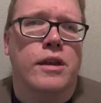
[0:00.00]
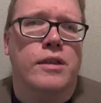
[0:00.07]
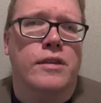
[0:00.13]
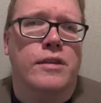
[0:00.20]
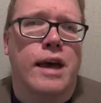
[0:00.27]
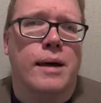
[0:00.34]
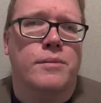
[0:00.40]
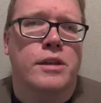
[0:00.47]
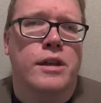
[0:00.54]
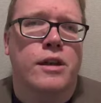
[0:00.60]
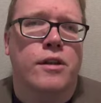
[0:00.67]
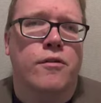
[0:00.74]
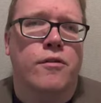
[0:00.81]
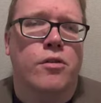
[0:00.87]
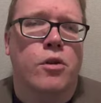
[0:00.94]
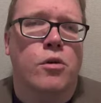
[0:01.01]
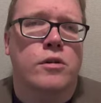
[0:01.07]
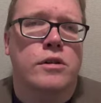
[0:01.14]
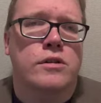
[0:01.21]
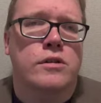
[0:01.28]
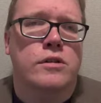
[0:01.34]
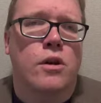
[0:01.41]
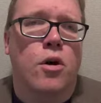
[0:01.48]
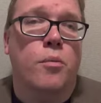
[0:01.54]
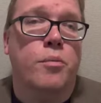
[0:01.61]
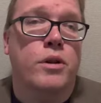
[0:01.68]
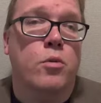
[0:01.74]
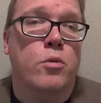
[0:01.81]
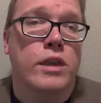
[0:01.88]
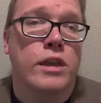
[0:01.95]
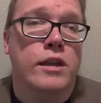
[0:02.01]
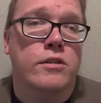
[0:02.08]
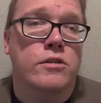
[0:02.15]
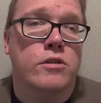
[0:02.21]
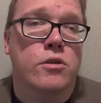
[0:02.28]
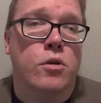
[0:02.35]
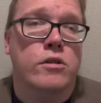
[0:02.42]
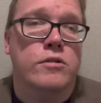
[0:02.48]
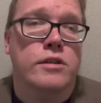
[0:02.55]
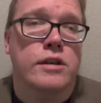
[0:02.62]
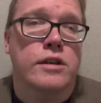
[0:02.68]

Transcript: in the top 10 of lowest opening weekends gross.